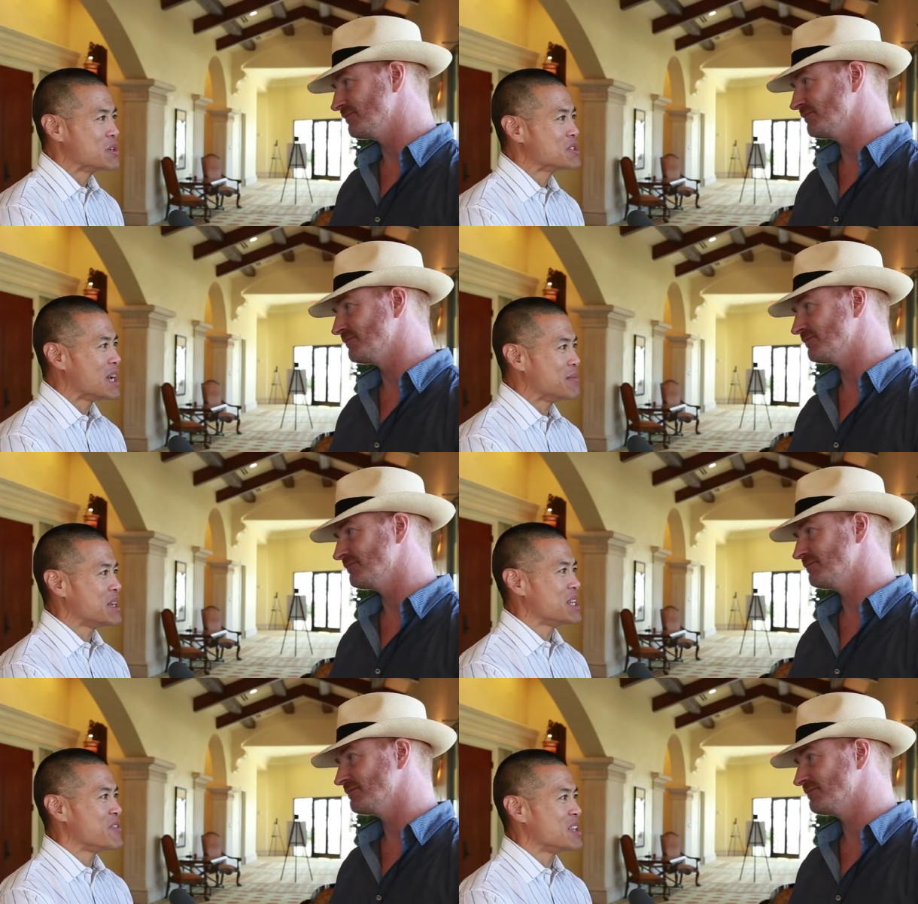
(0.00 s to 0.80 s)
Speaker 1: real-time
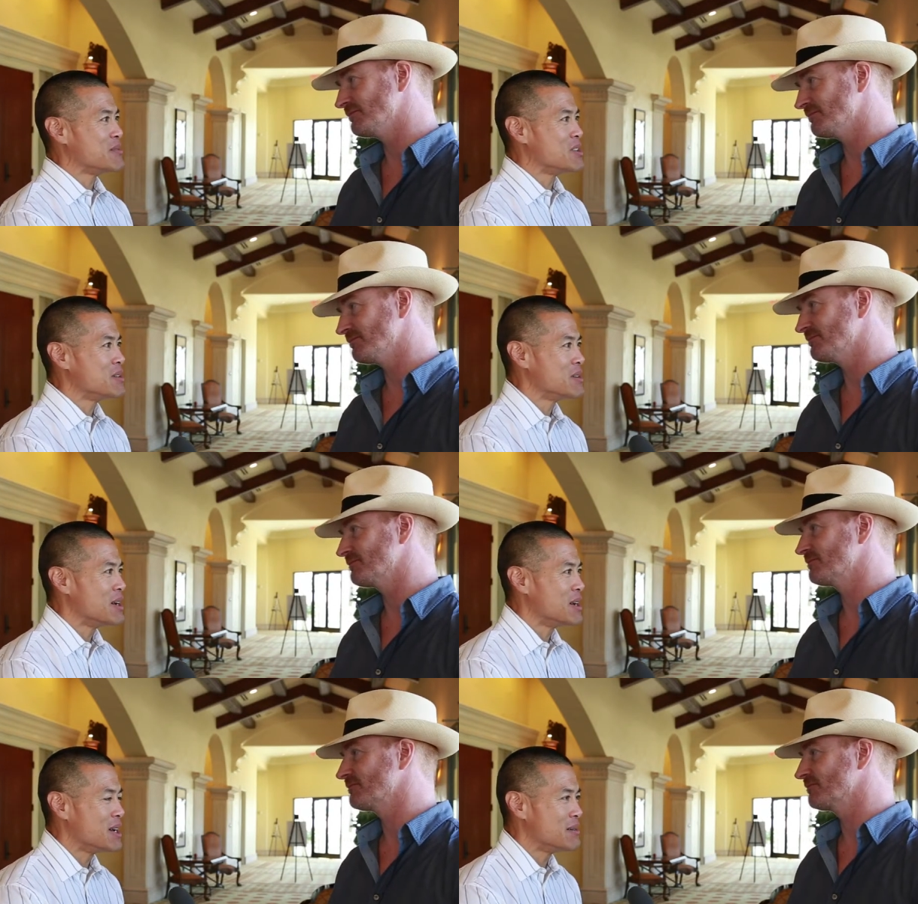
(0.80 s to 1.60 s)
data available
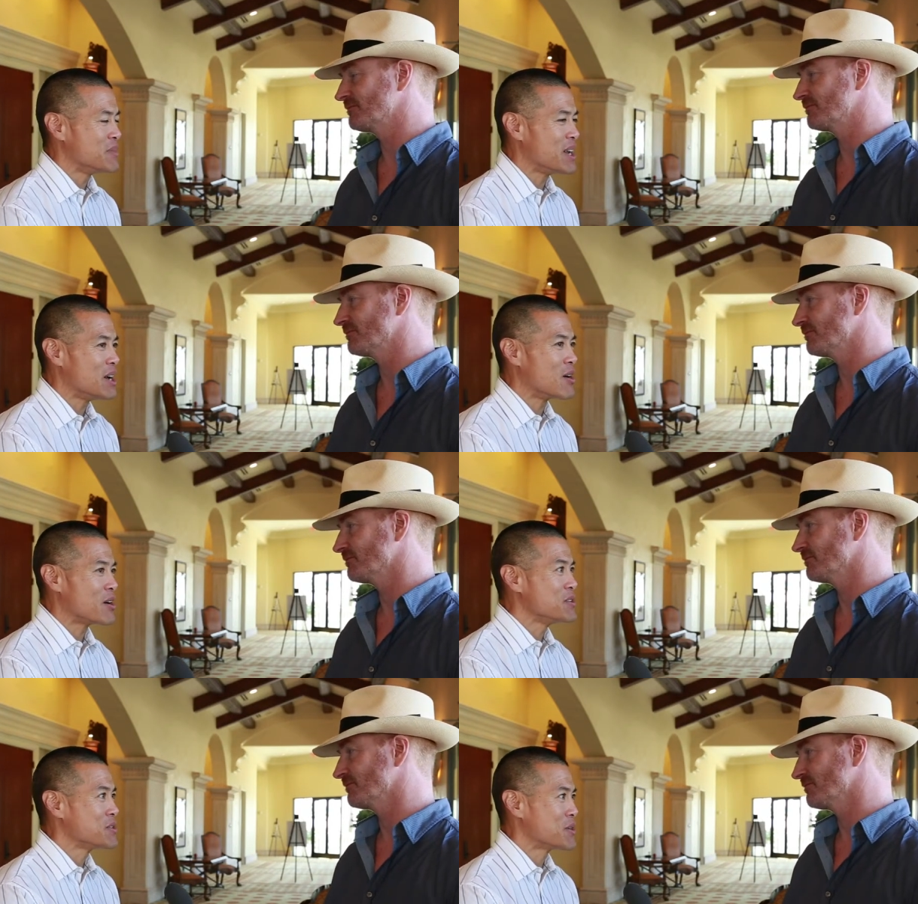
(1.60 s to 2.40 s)
um, now,
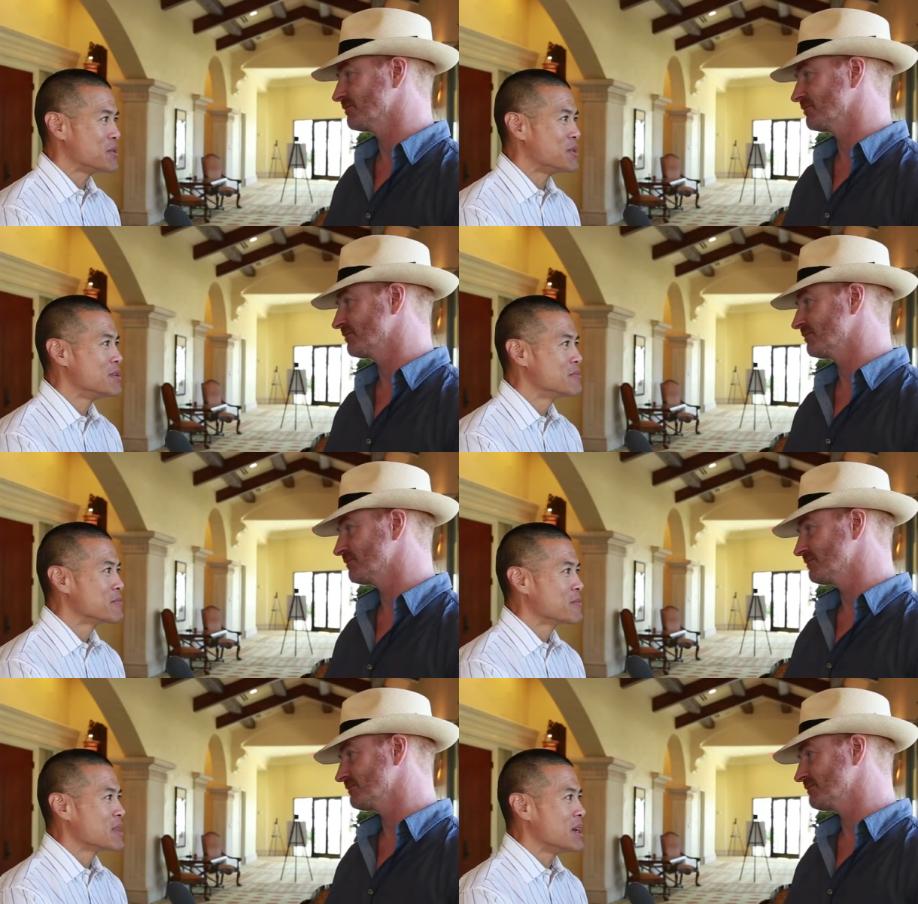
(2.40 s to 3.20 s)
our internal
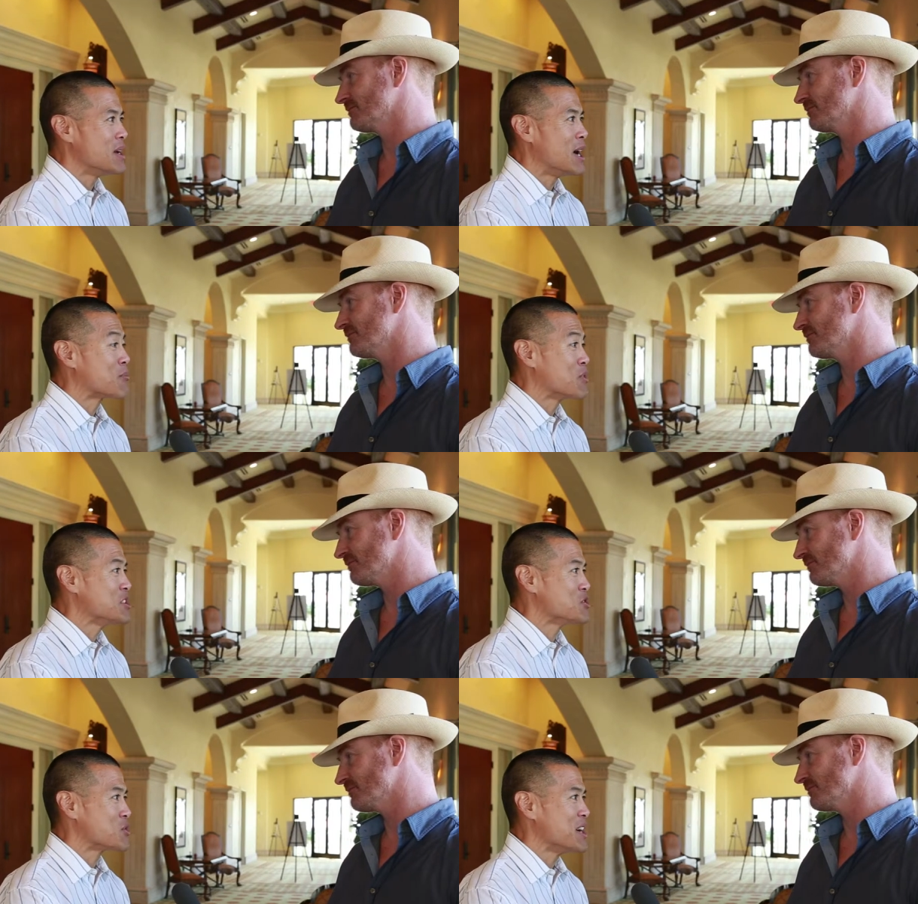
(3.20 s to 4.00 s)
uh,
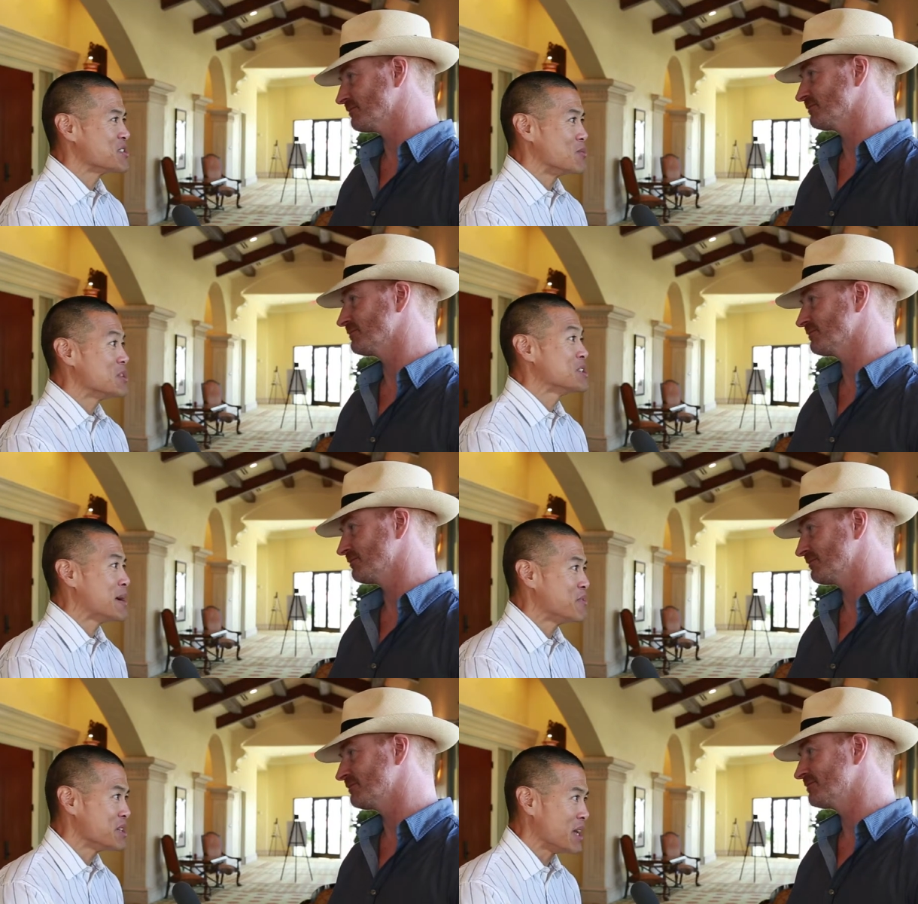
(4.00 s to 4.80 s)
operations are asking what's
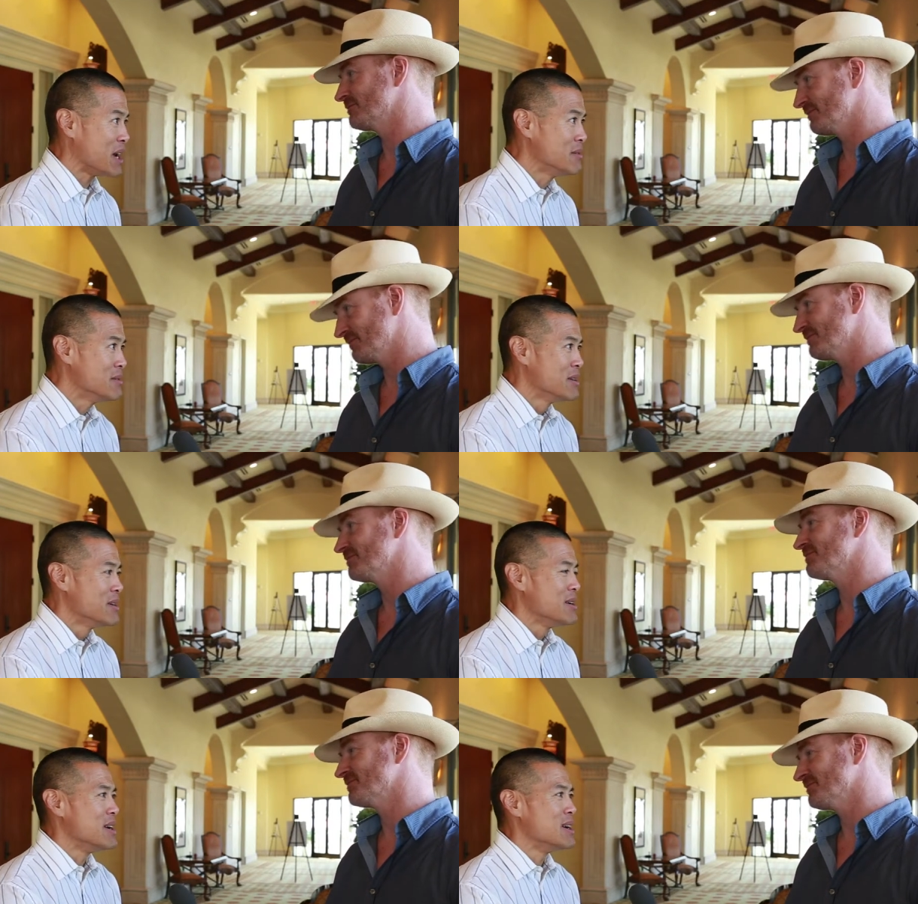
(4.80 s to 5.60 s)
happening now.
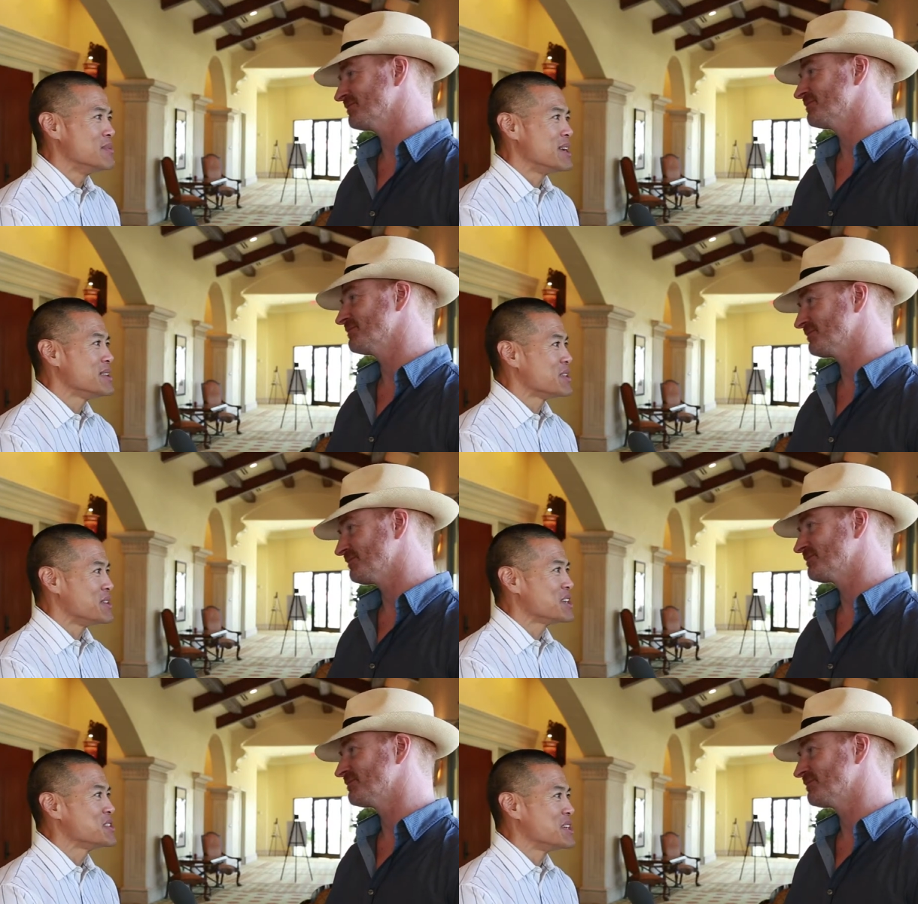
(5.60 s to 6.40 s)
Um, and I think
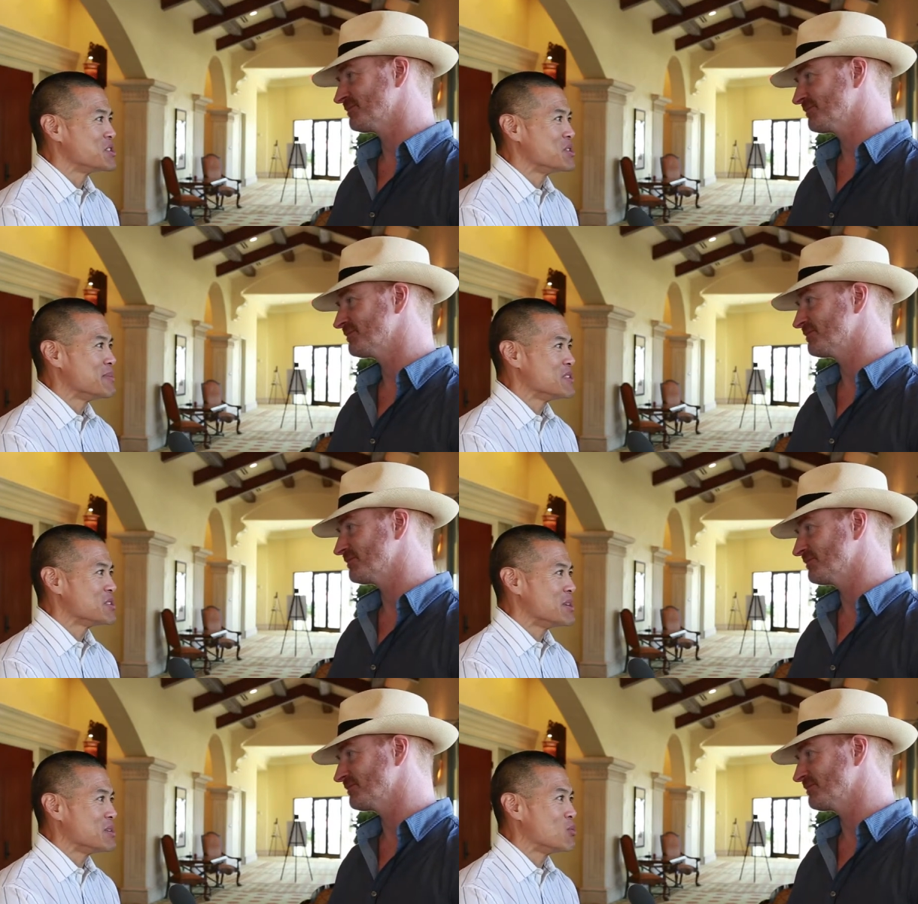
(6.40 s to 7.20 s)
the next stage is going to be
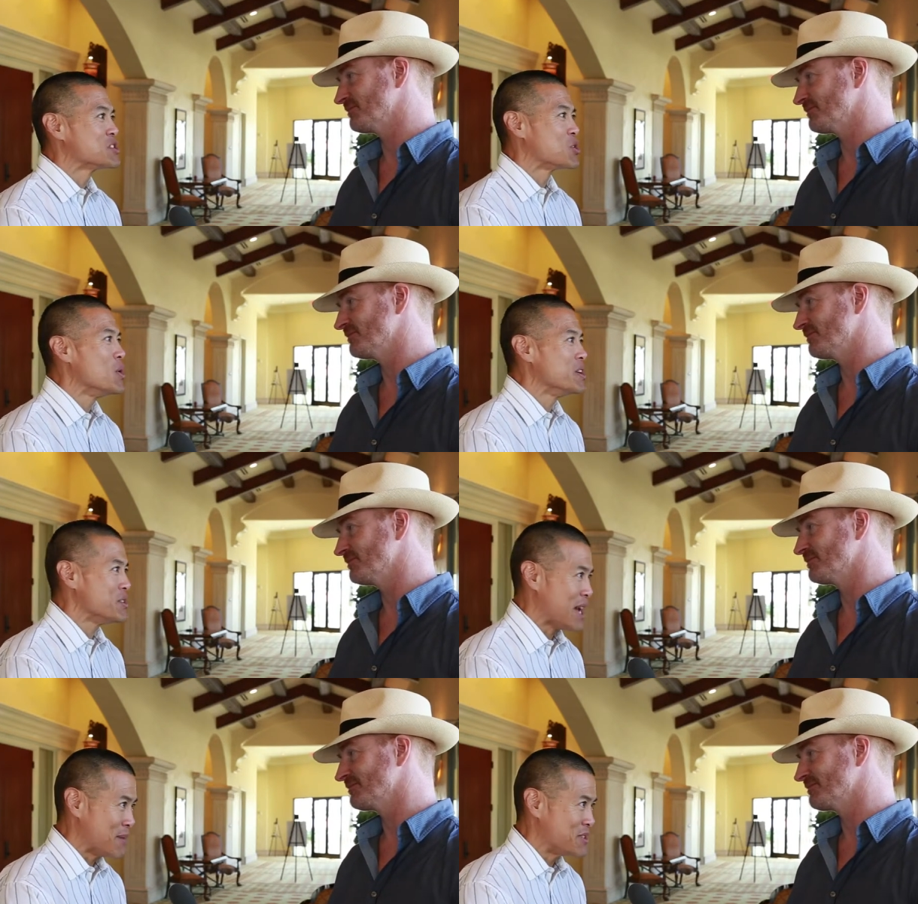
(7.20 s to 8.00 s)
so, and what's
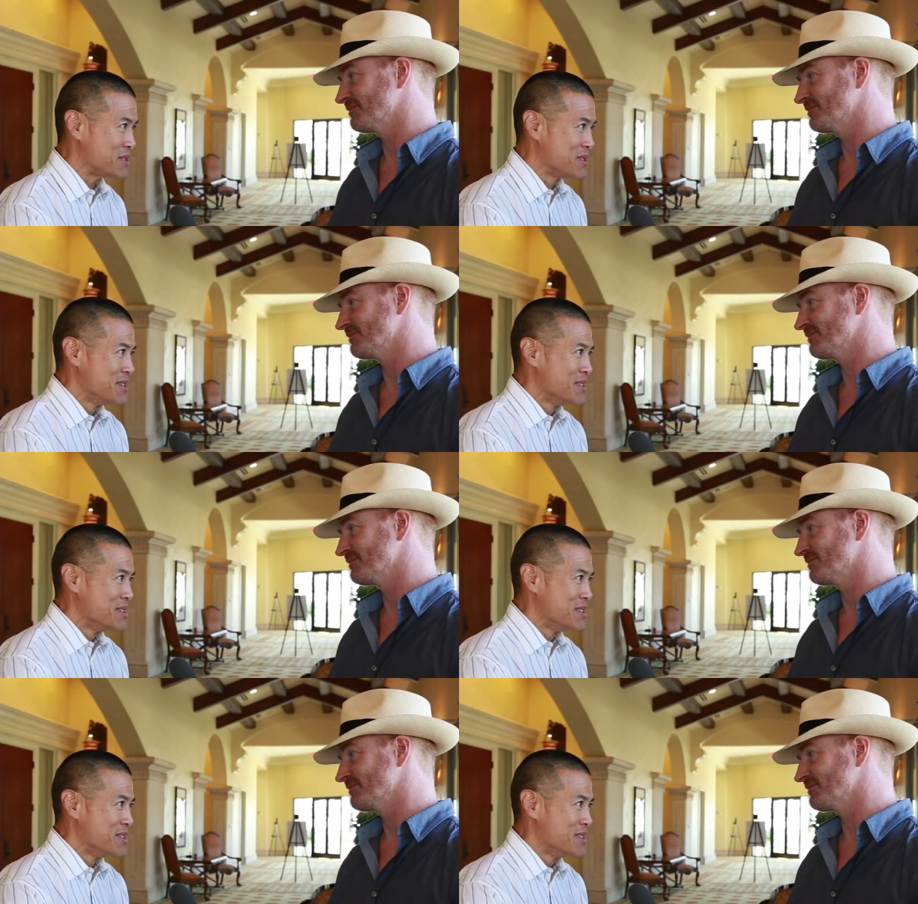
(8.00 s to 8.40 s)
going to happen.